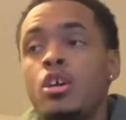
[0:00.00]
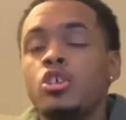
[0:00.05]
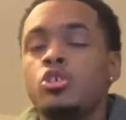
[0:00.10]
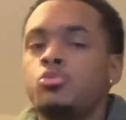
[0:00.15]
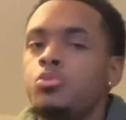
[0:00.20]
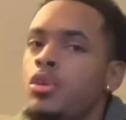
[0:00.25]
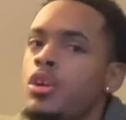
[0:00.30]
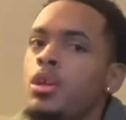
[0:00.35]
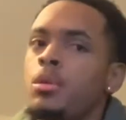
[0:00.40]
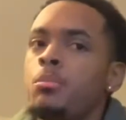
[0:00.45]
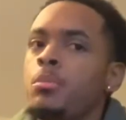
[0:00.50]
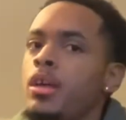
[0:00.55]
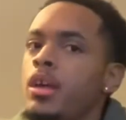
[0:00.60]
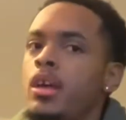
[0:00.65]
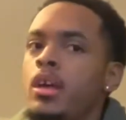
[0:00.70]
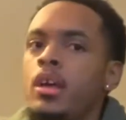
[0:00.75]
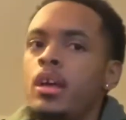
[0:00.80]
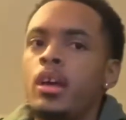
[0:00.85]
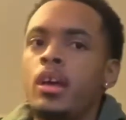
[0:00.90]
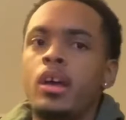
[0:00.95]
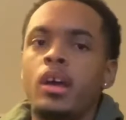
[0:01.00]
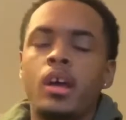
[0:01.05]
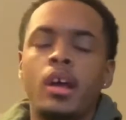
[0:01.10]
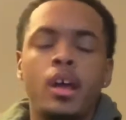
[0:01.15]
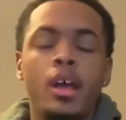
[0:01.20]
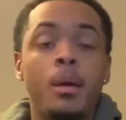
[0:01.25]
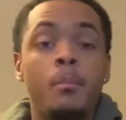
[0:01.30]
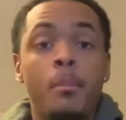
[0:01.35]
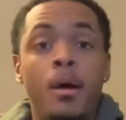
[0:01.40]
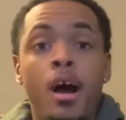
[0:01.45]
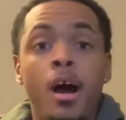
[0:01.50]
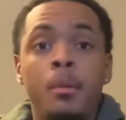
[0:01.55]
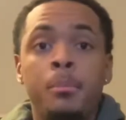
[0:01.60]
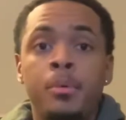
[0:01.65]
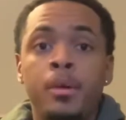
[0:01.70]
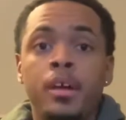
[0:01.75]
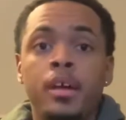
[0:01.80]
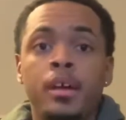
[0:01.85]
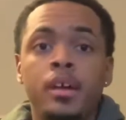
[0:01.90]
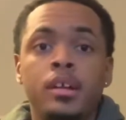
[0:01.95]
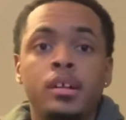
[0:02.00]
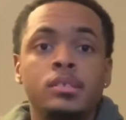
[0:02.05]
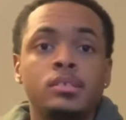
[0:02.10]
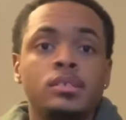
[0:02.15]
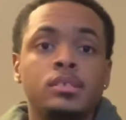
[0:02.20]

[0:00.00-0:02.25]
is pretty big, in my opinion.